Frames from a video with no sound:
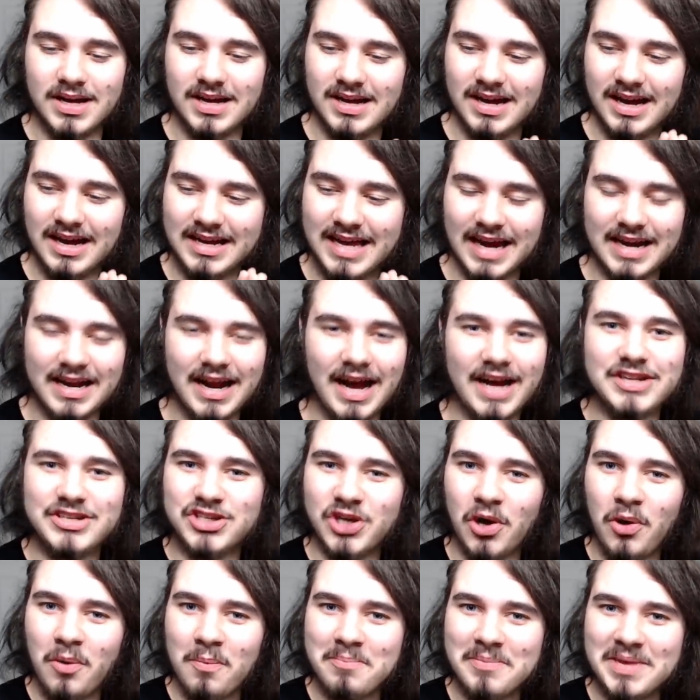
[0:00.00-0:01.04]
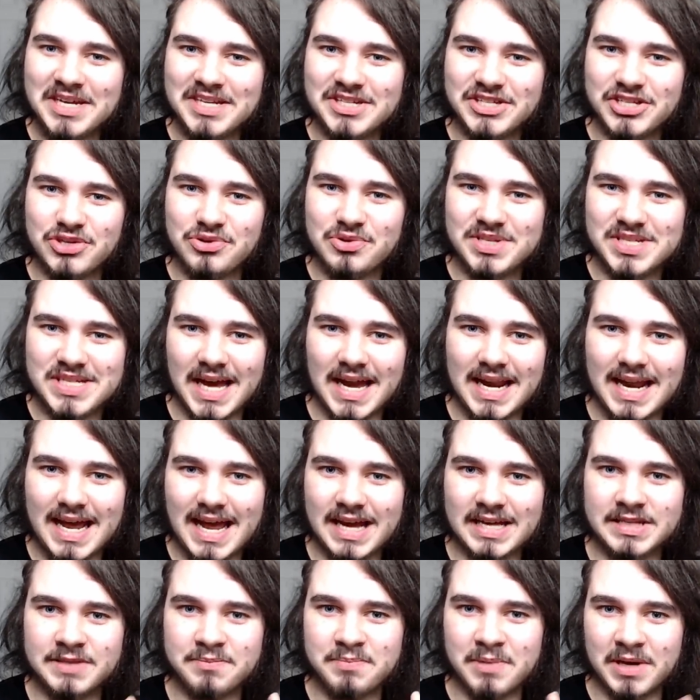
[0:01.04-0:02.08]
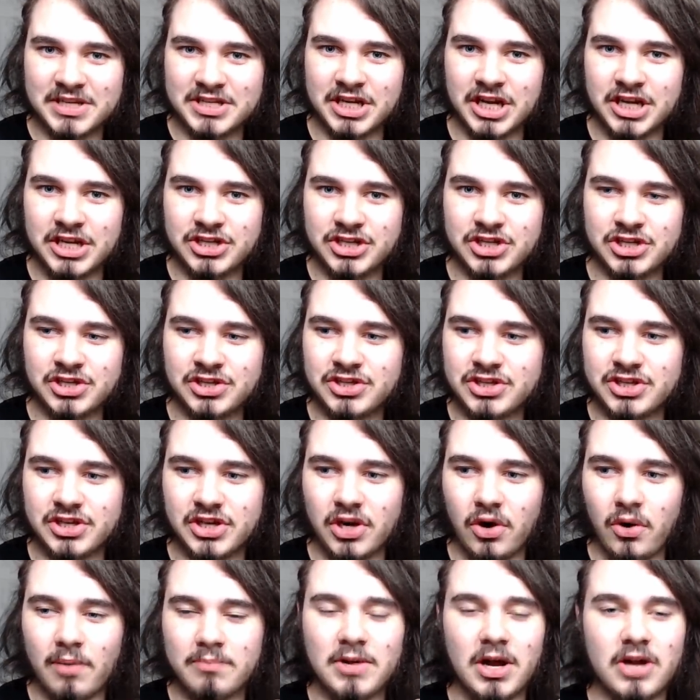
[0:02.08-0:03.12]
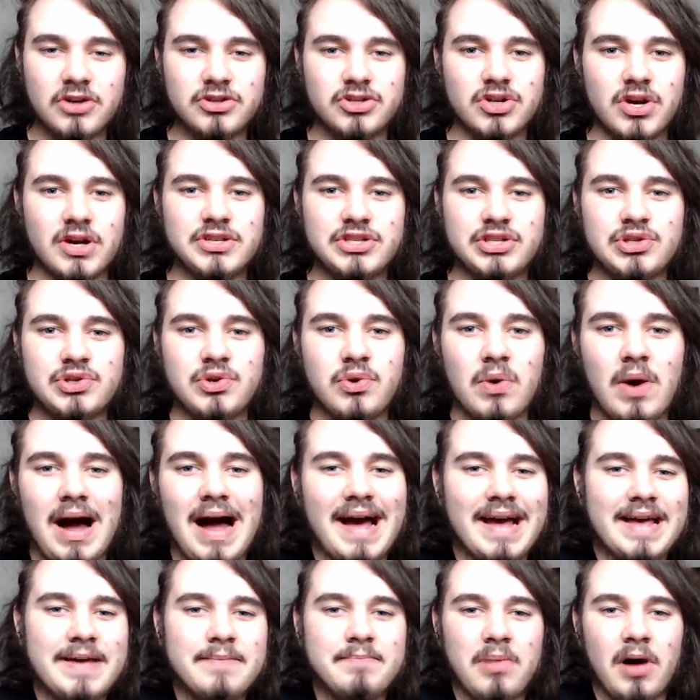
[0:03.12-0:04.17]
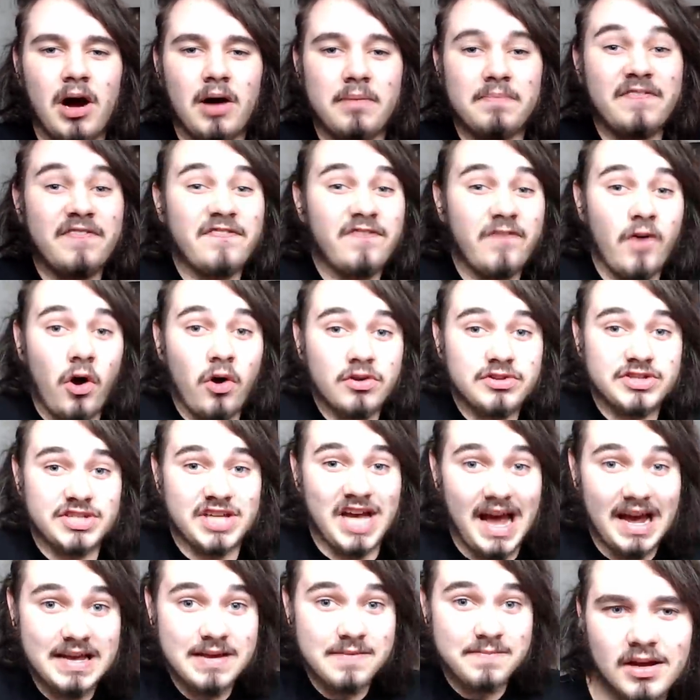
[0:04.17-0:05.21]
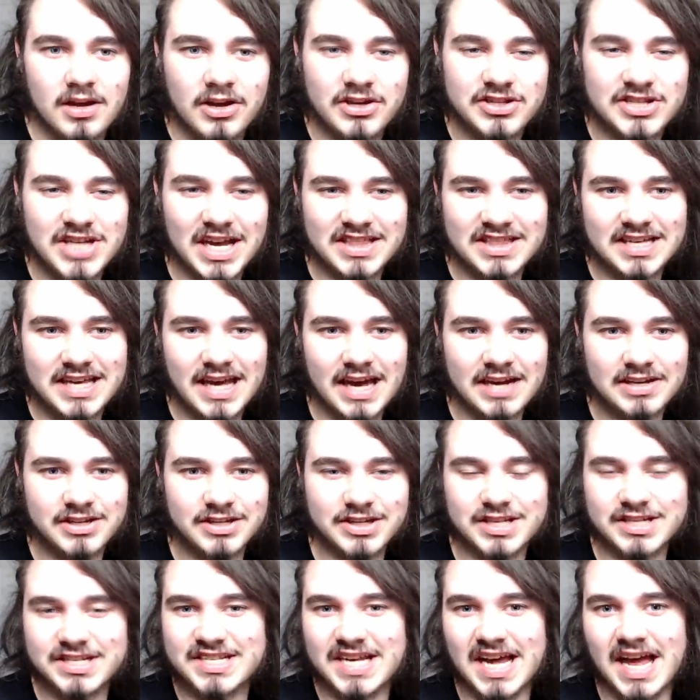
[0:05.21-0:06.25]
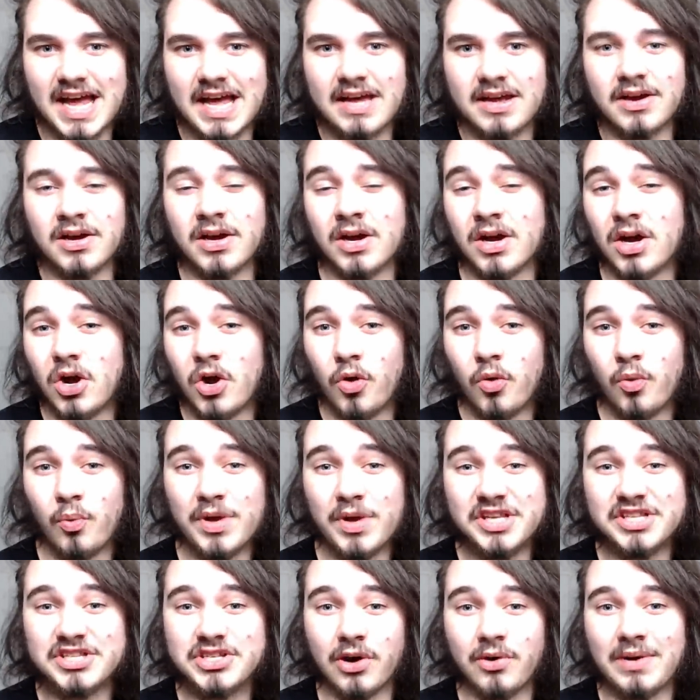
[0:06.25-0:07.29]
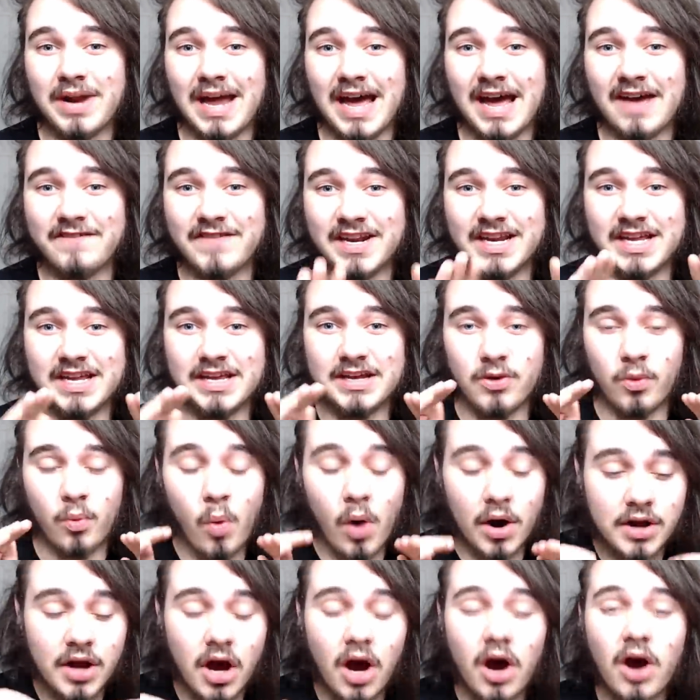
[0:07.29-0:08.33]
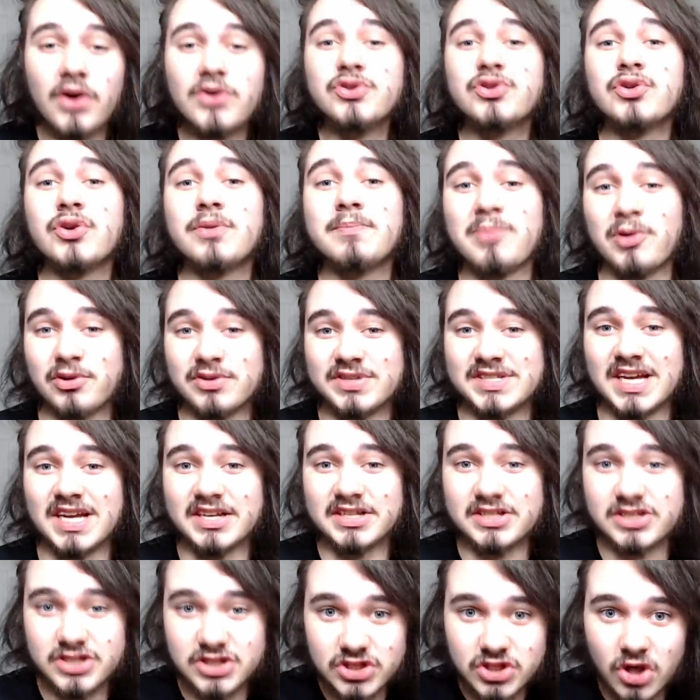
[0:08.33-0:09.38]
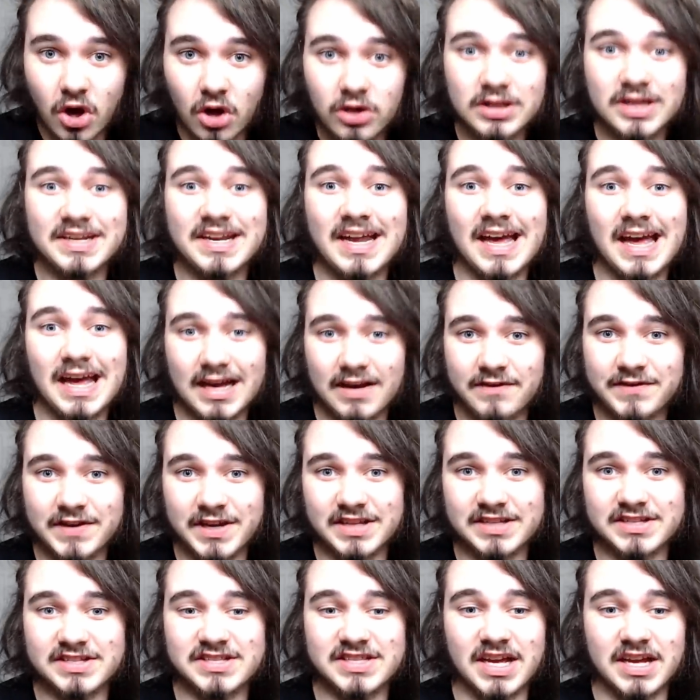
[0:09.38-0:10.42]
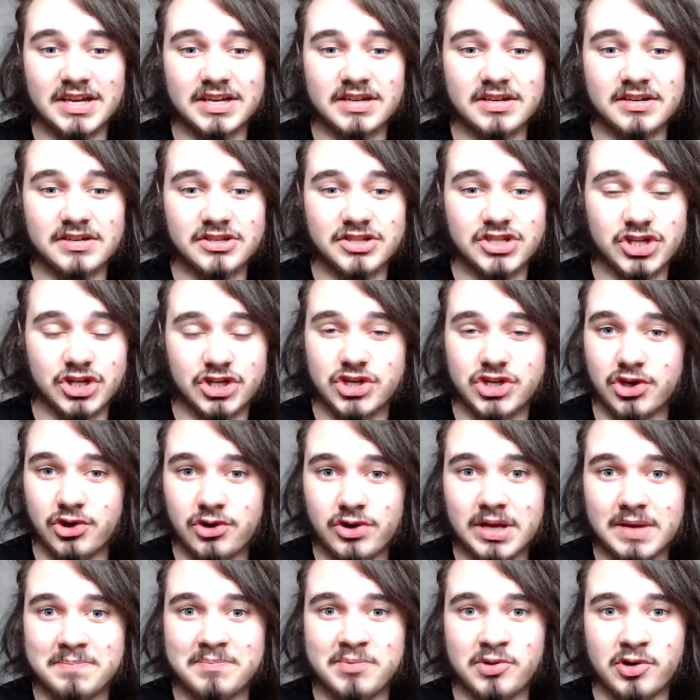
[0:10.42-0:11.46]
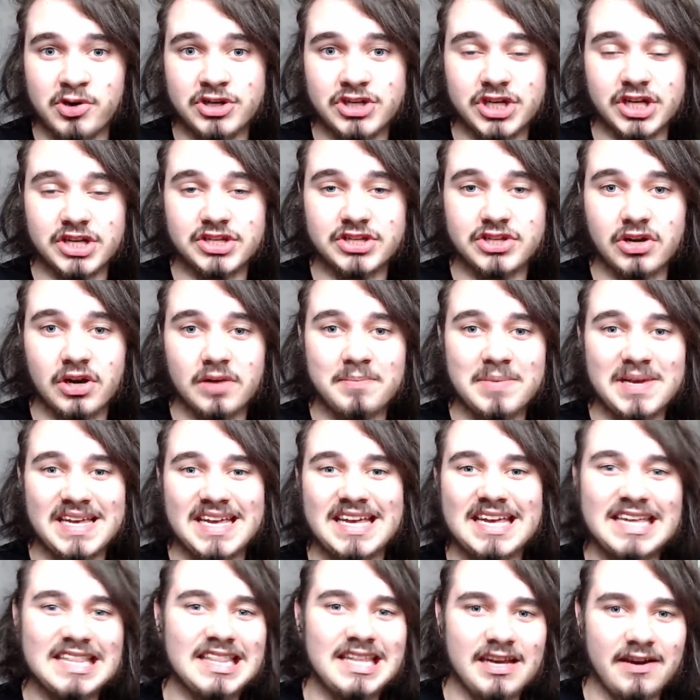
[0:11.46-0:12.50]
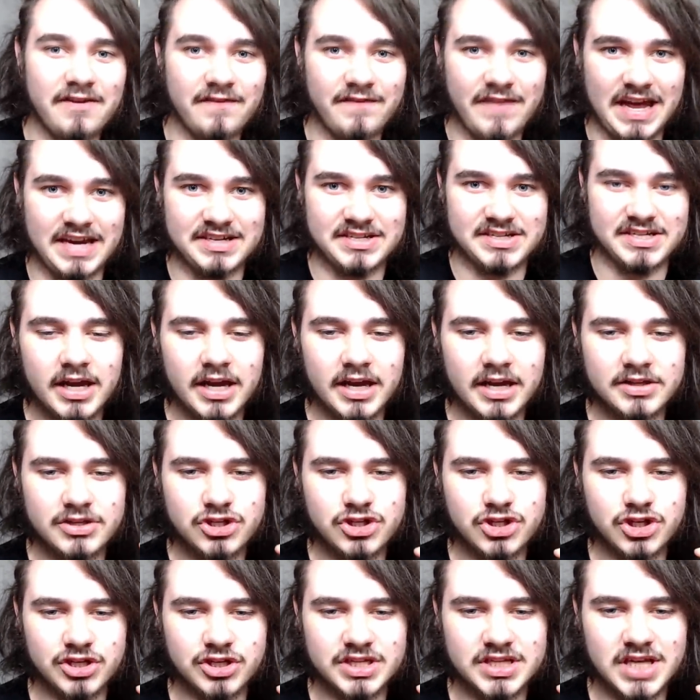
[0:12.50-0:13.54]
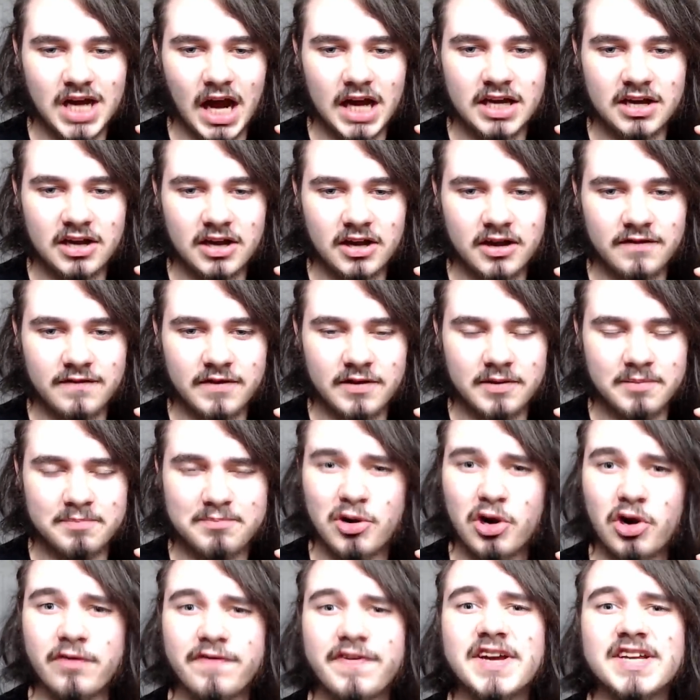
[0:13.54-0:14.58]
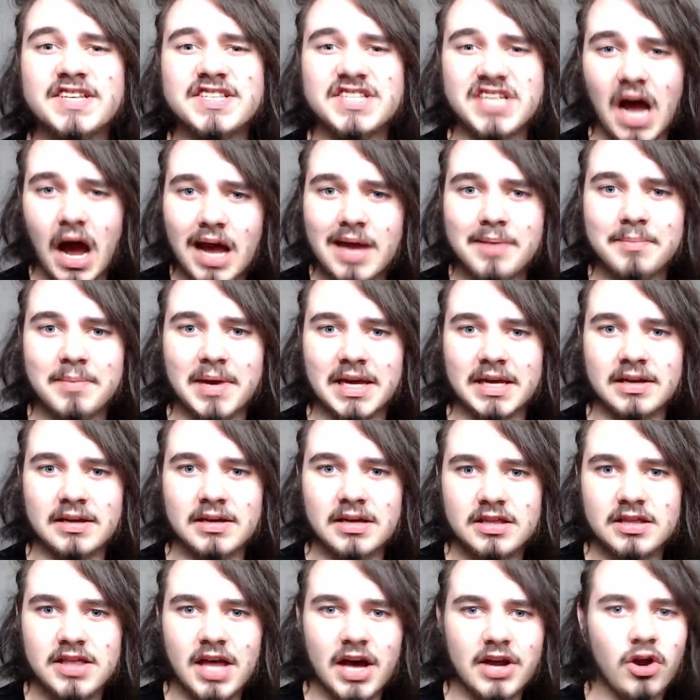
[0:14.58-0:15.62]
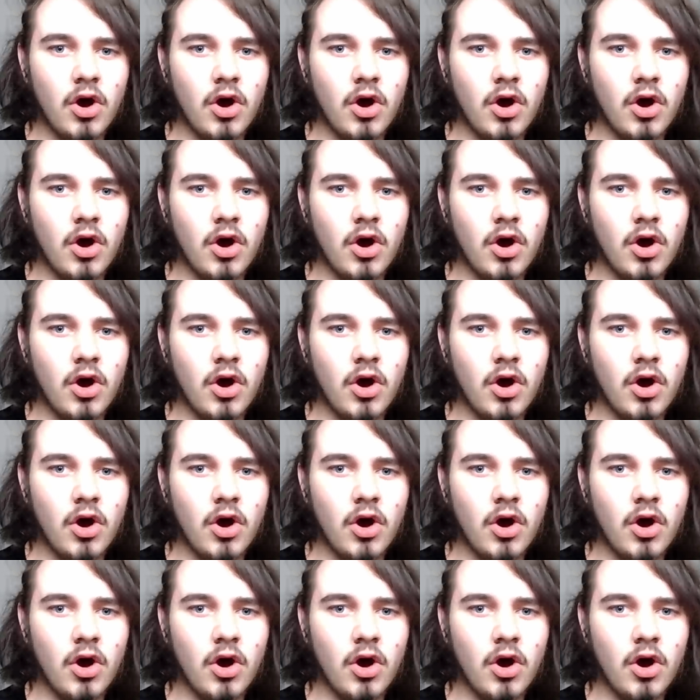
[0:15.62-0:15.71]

again, I don't mean to set expectations, you know, I'm not trying to hype up false hype, because at the end of the day, we don't have any 100% solid evidence that security breach is going to be in the event. It's just kind of perfect timing that